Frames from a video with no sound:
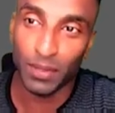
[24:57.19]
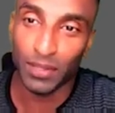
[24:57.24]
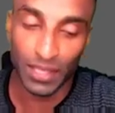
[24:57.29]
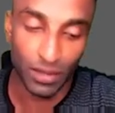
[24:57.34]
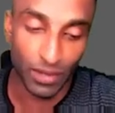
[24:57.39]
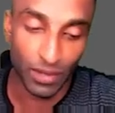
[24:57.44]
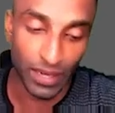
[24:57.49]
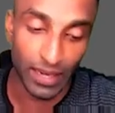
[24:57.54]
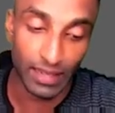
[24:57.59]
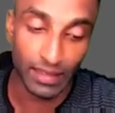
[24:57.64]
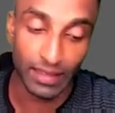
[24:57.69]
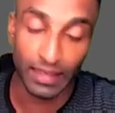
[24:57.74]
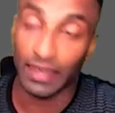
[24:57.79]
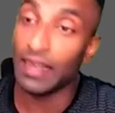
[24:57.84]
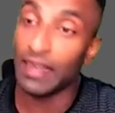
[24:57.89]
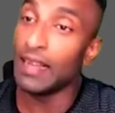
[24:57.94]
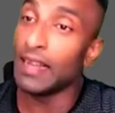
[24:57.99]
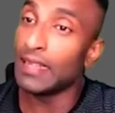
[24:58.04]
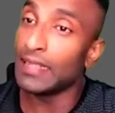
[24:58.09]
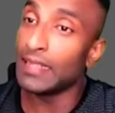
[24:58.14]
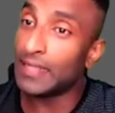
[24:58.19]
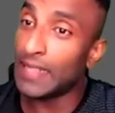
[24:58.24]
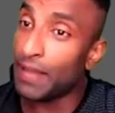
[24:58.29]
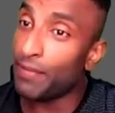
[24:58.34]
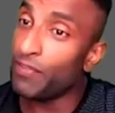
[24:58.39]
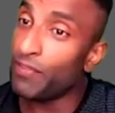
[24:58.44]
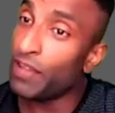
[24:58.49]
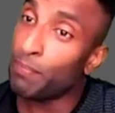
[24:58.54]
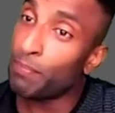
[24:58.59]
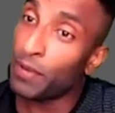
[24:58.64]
person or anything
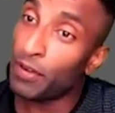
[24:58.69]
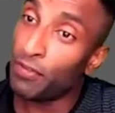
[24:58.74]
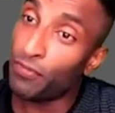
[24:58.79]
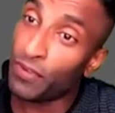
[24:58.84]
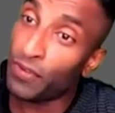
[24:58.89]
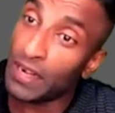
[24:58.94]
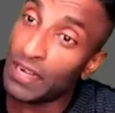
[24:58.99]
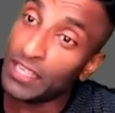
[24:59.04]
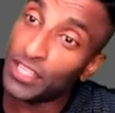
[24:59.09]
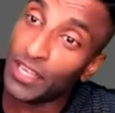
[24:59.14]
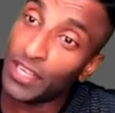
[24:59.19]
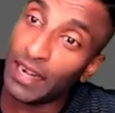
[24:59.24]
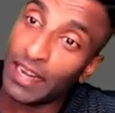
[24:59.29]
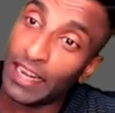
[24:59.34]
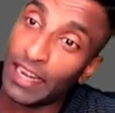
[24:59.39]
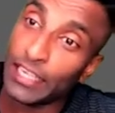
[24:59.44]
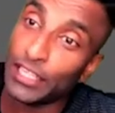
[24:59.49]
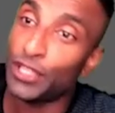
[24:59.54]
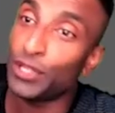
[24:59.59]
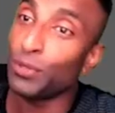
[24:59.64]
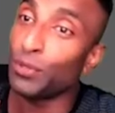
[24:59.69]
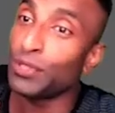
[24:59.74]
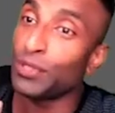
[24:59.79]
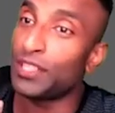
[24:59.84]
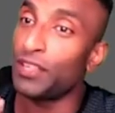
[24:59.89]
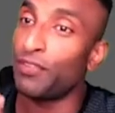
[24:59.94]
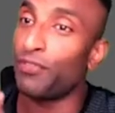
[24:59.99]
same way preferential issue is